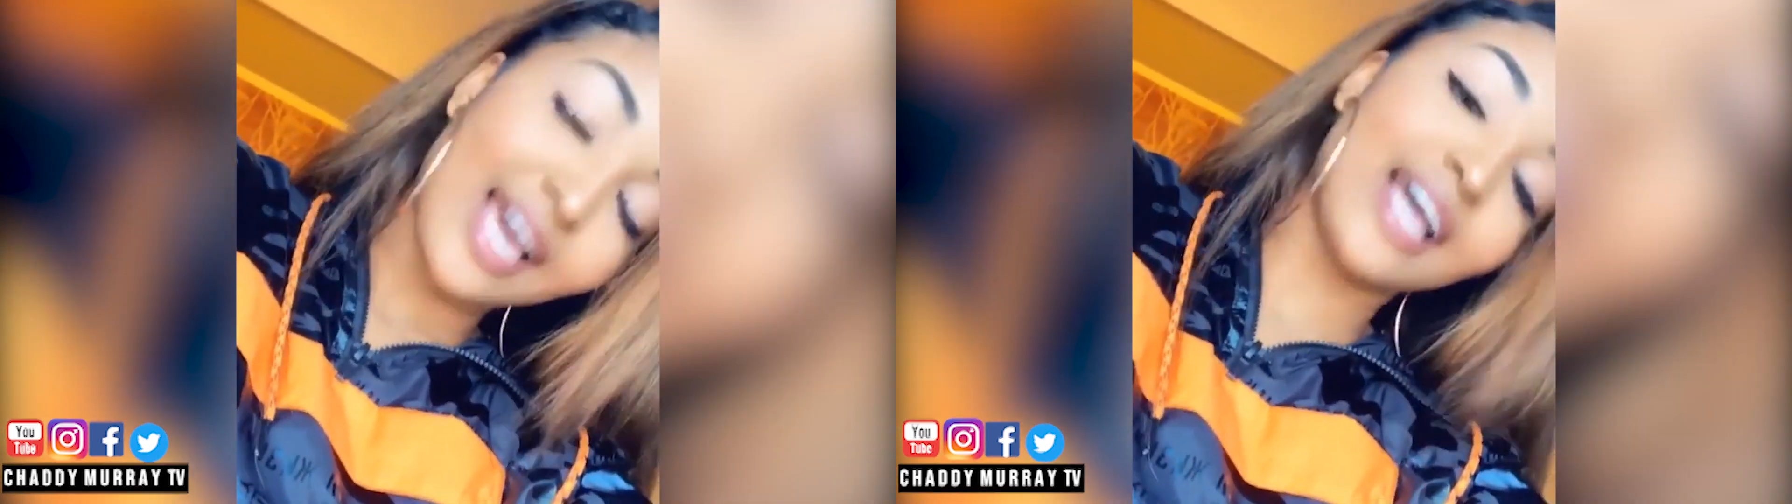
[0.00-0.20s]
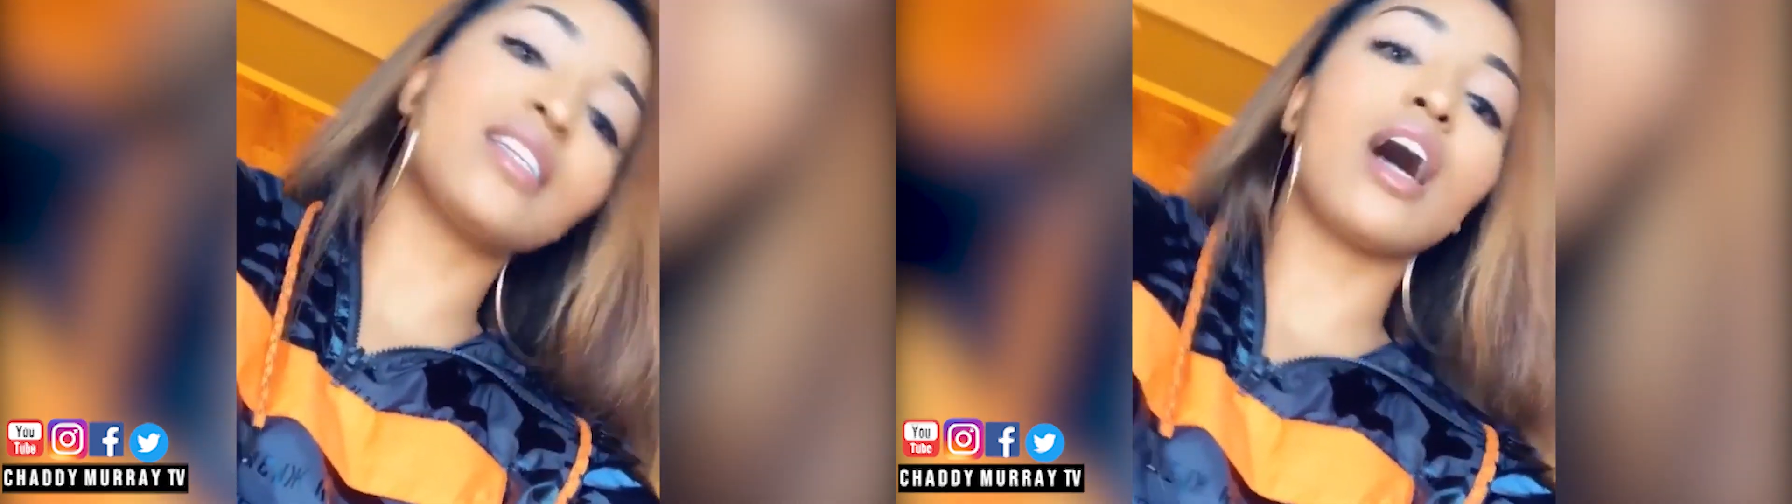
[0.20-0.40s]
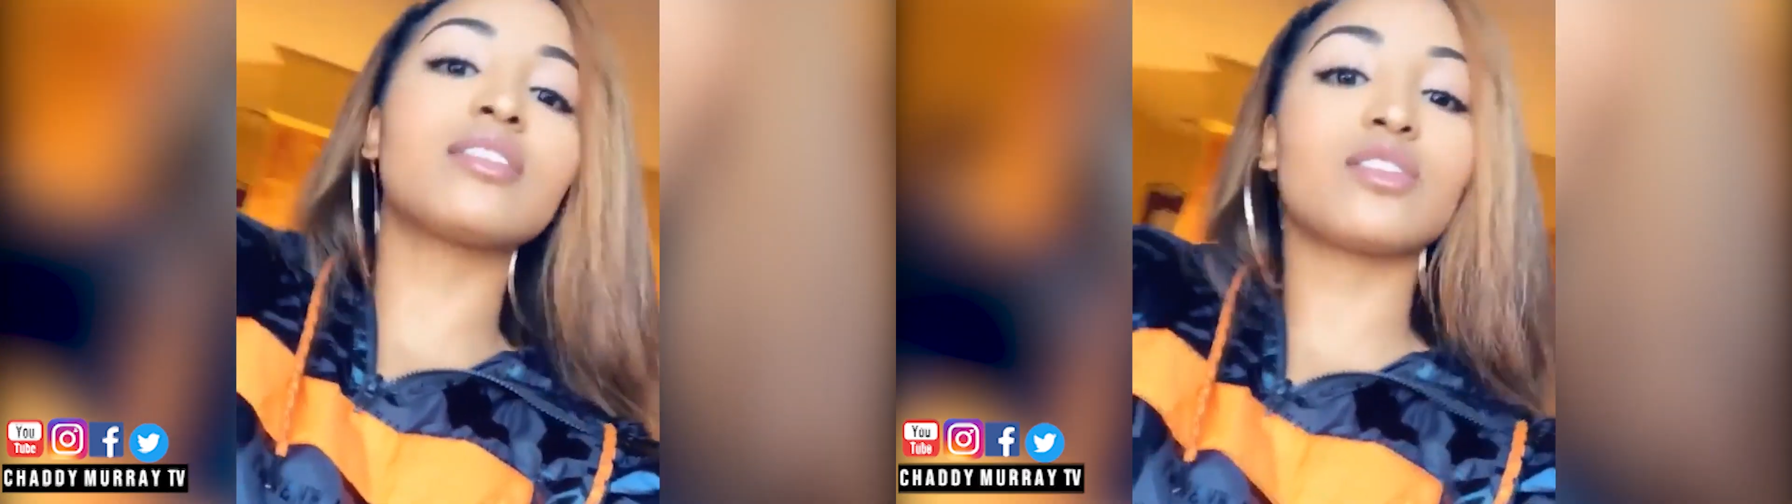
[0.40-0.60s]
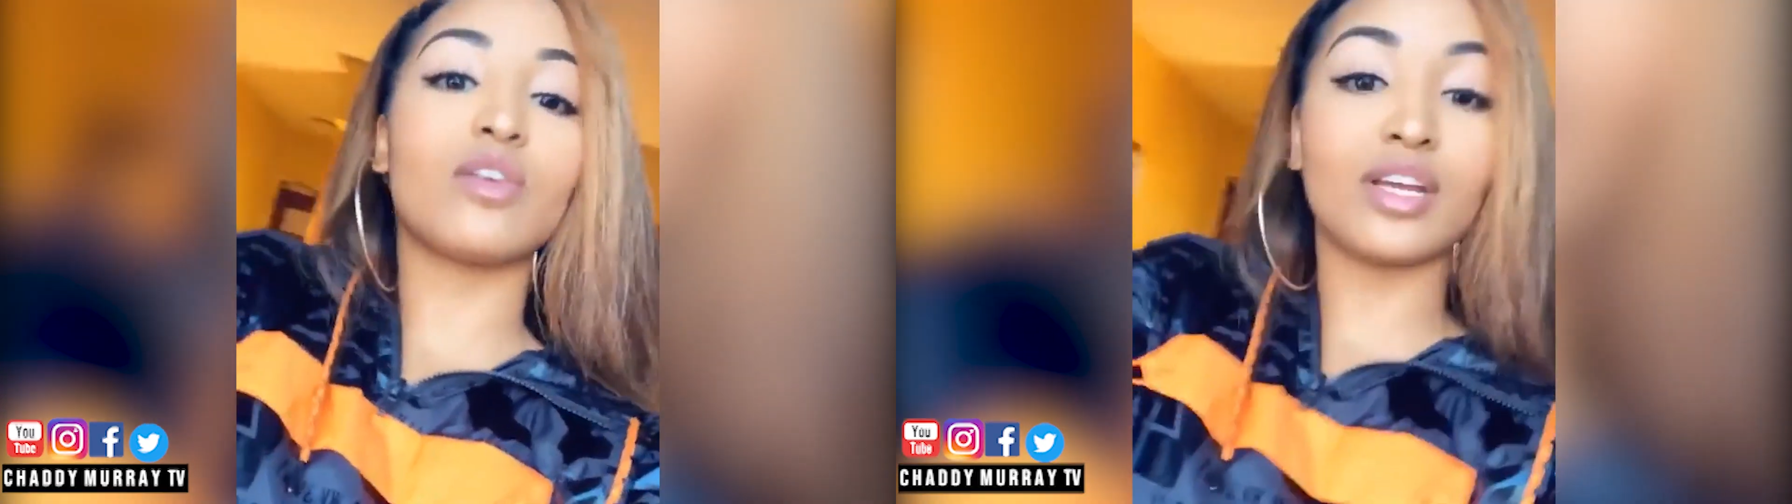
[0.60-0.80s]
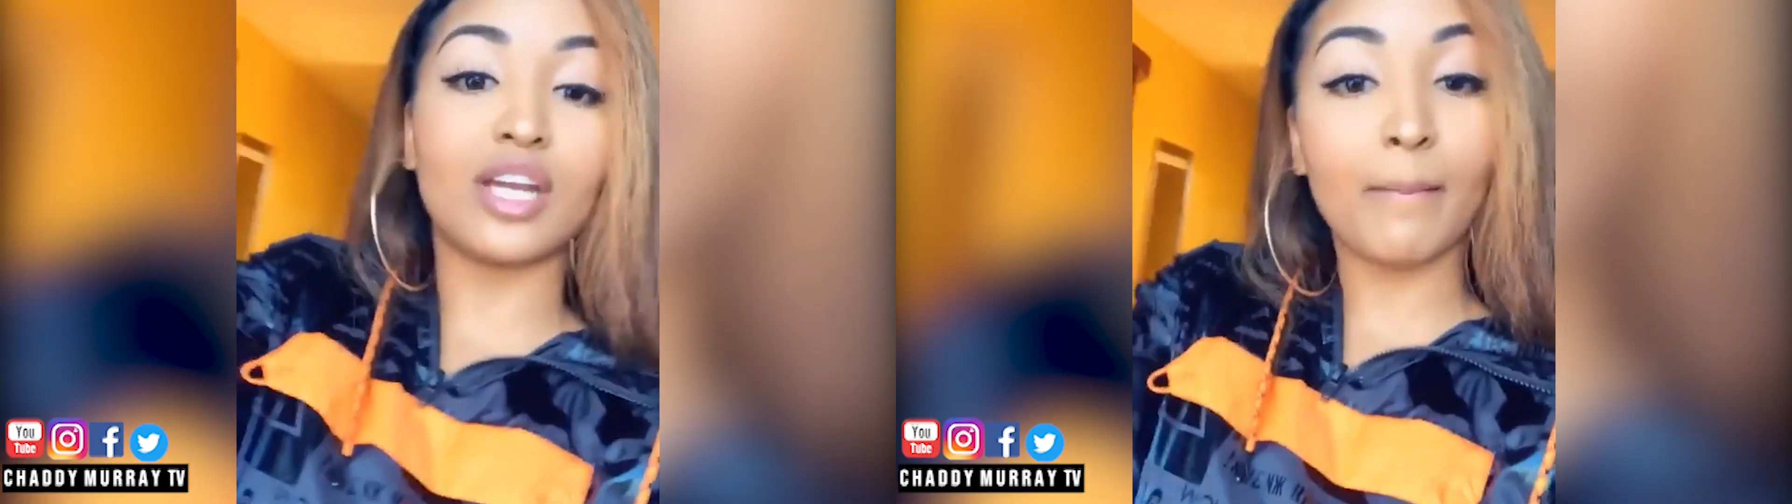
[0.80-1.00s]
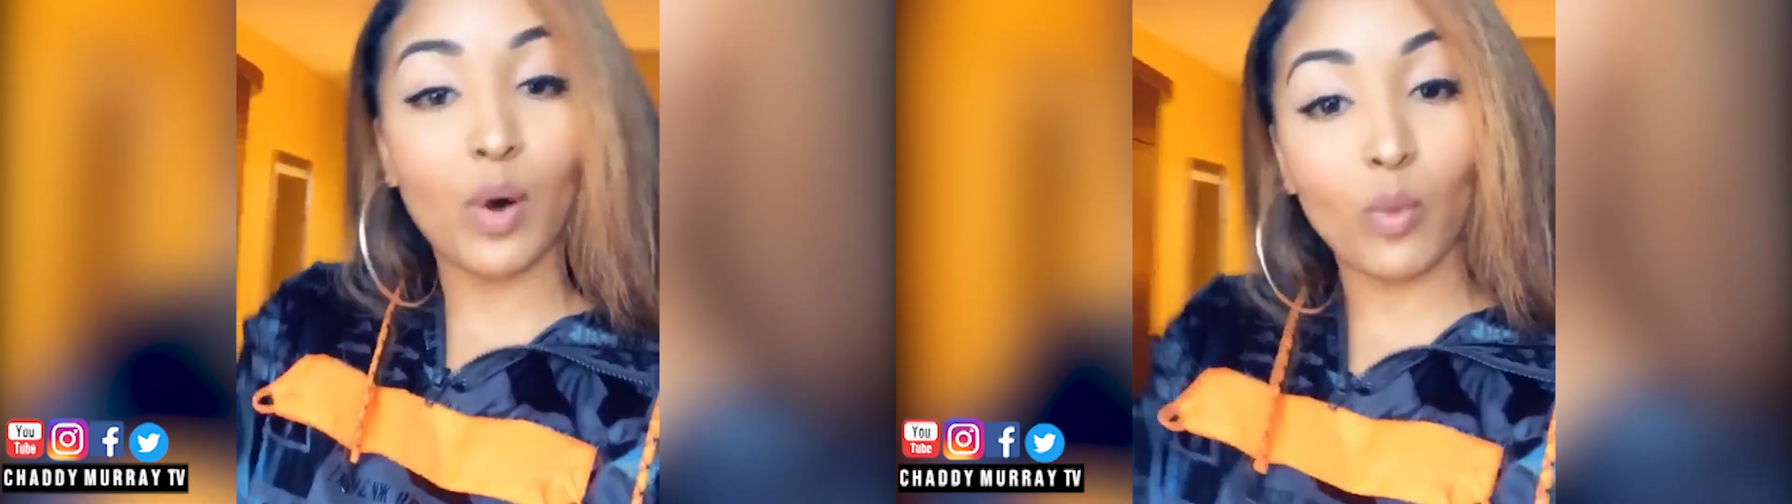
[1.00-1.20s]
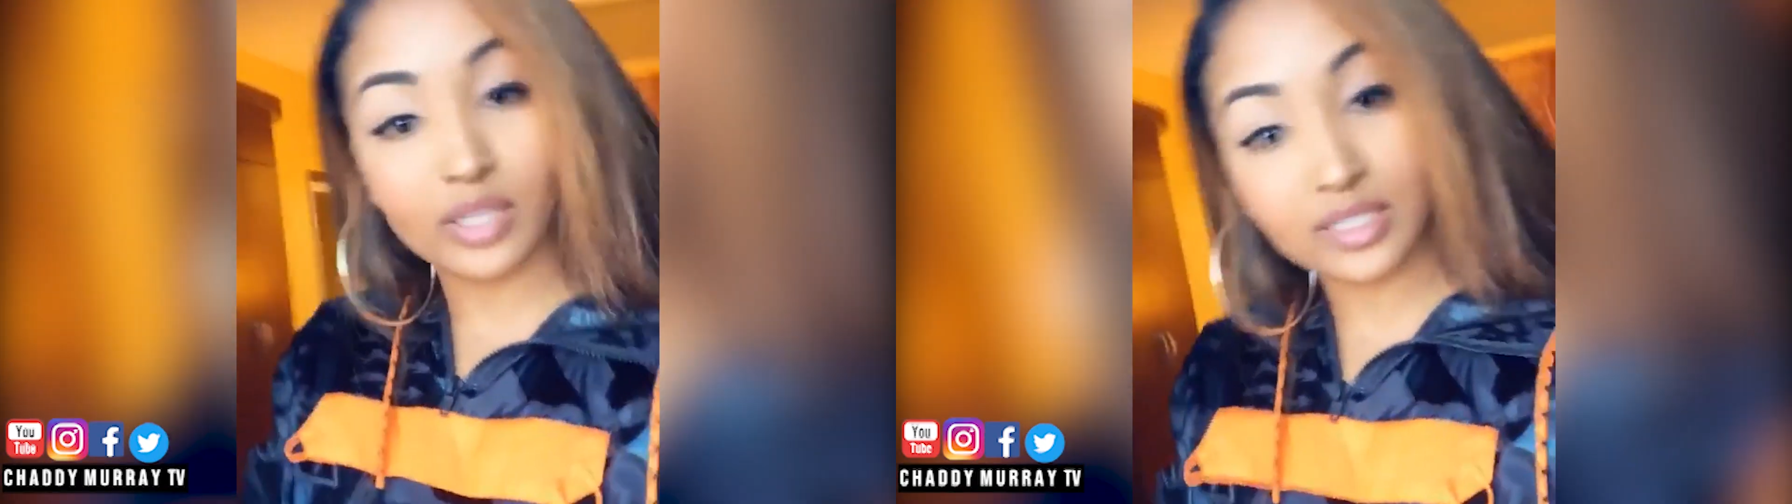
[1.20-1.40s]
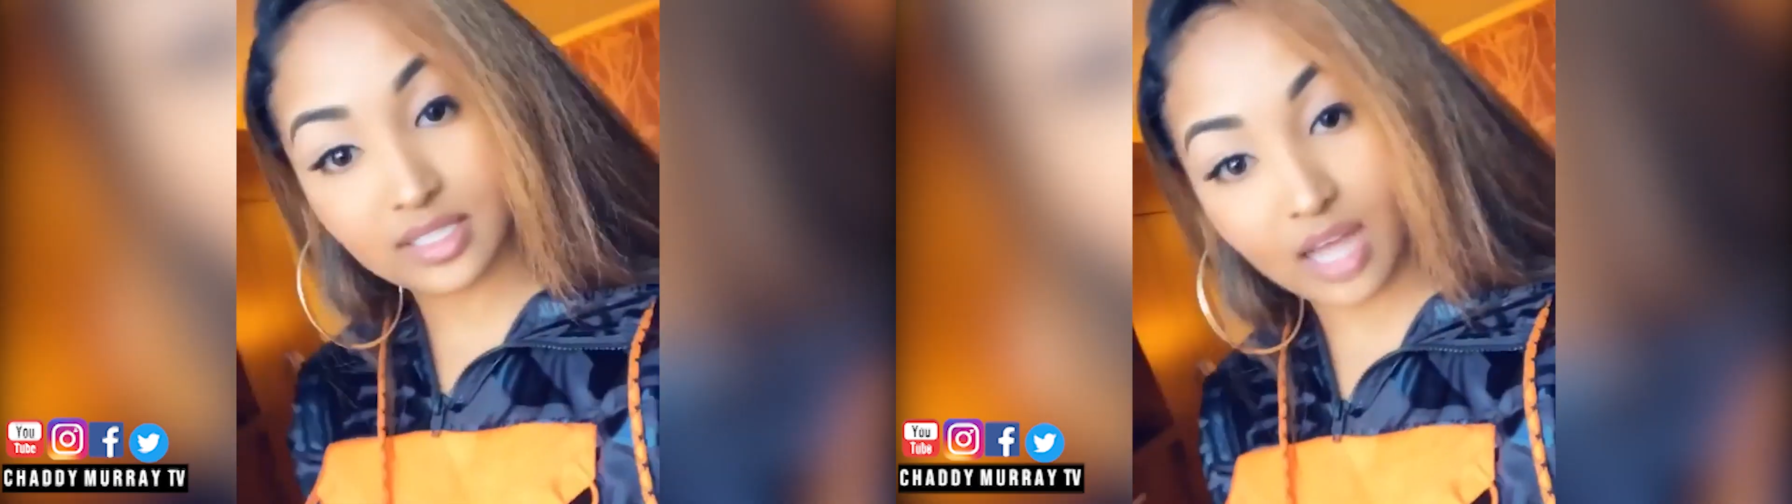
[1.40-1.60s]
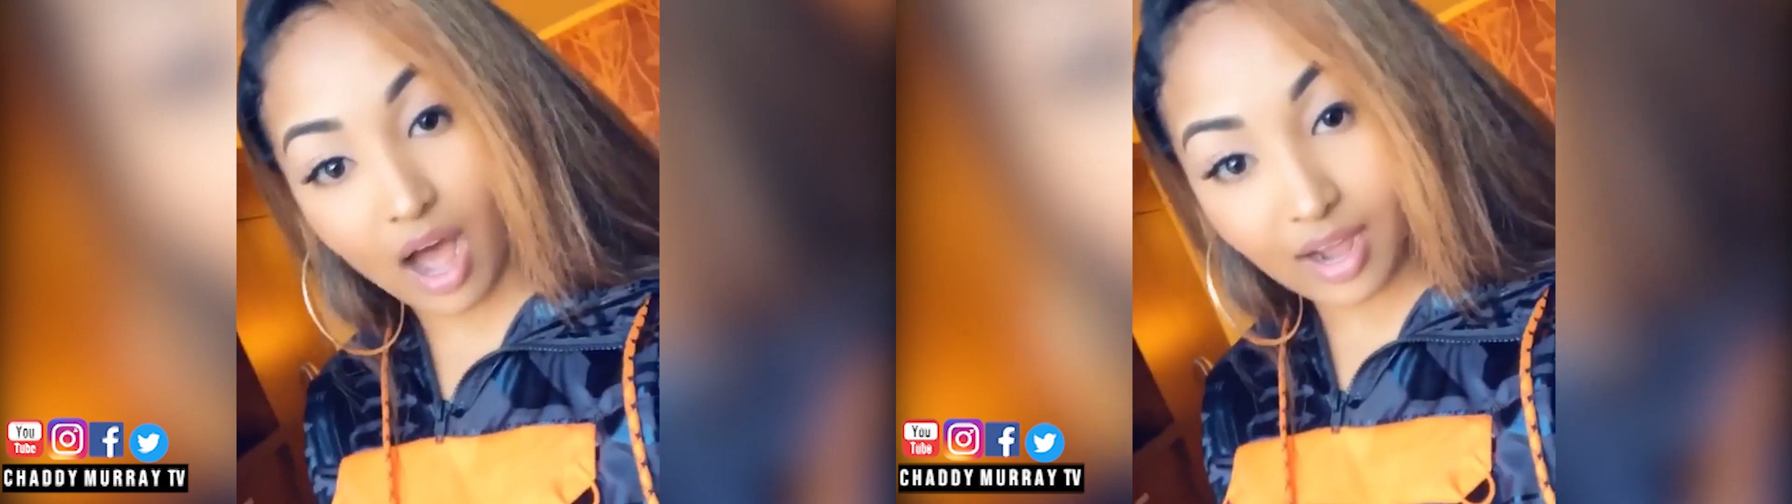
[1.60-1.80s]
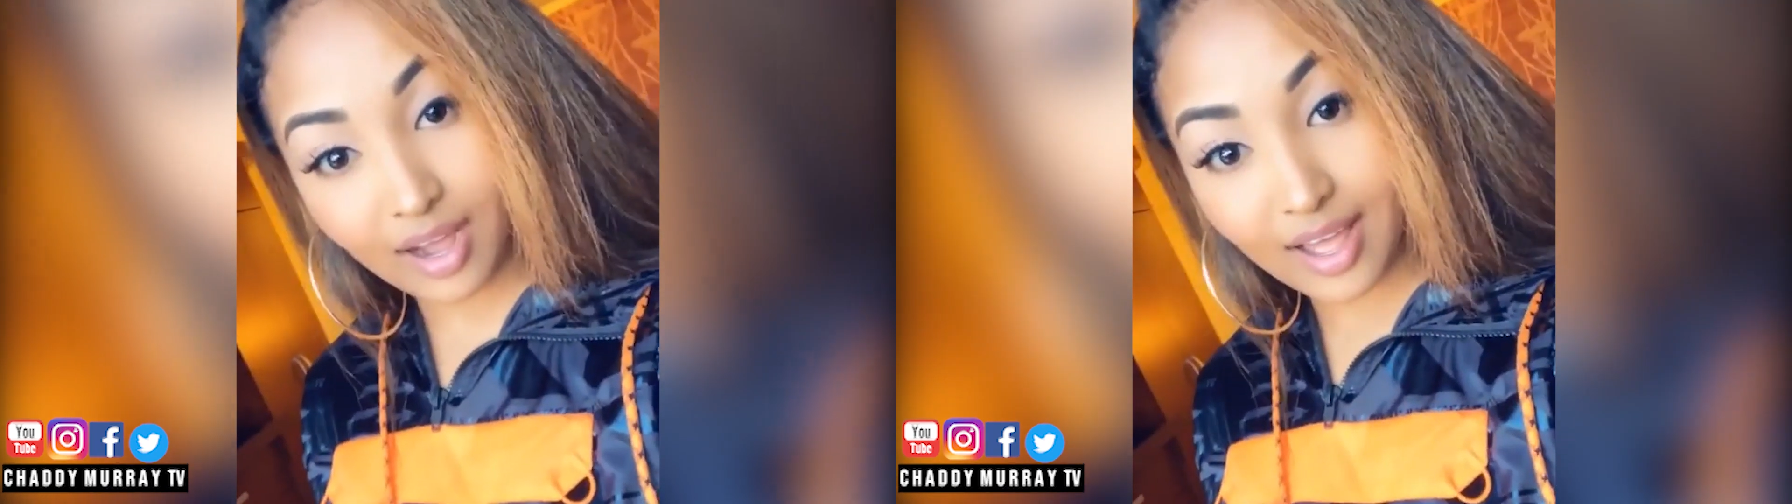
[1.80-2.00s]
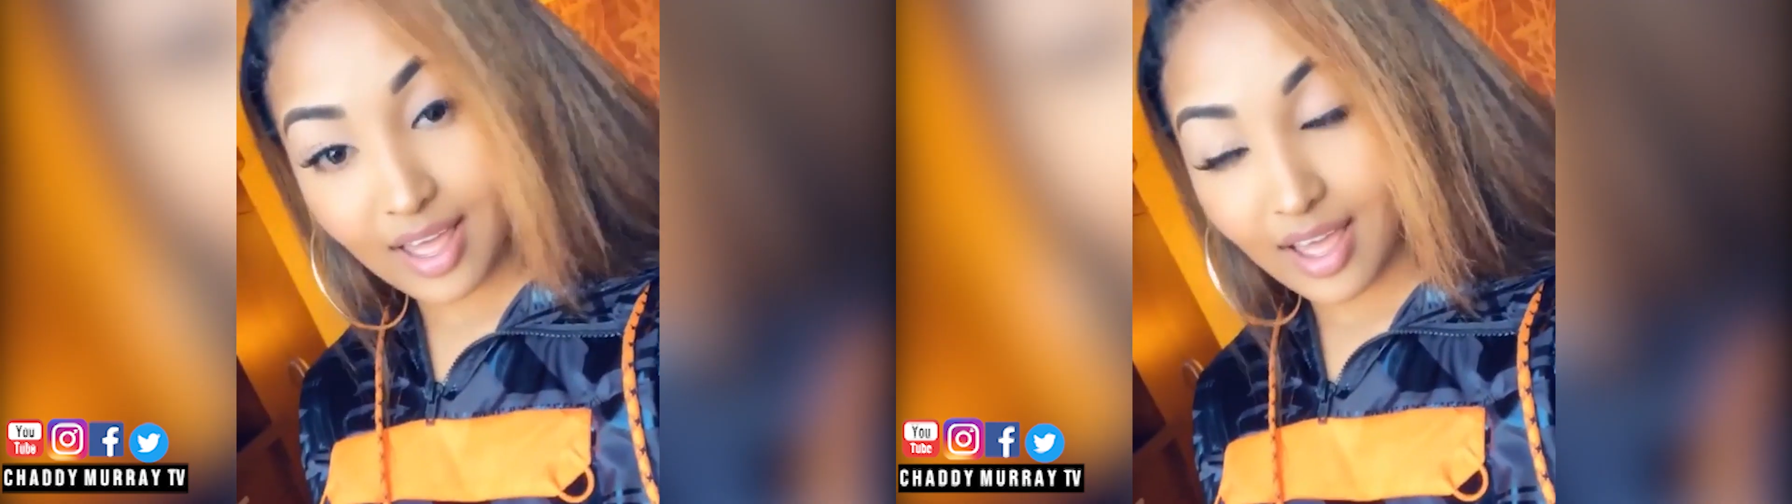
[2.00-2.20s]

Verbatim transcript: It's also the number one song